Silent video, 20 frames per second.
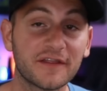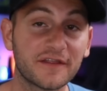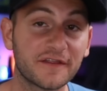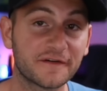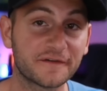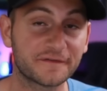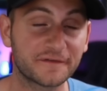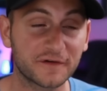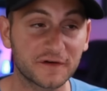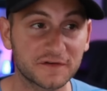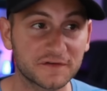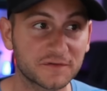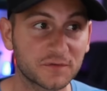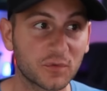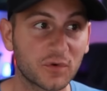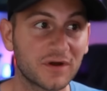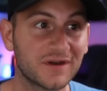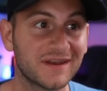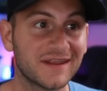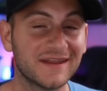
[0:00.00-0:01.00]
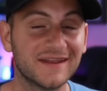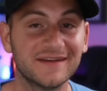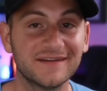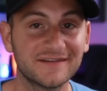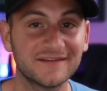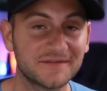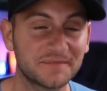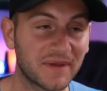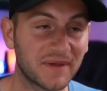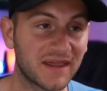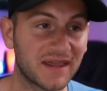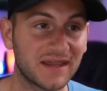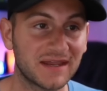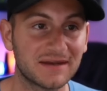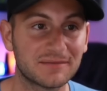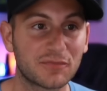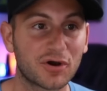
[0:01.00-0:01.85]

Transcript: the first one in Spain,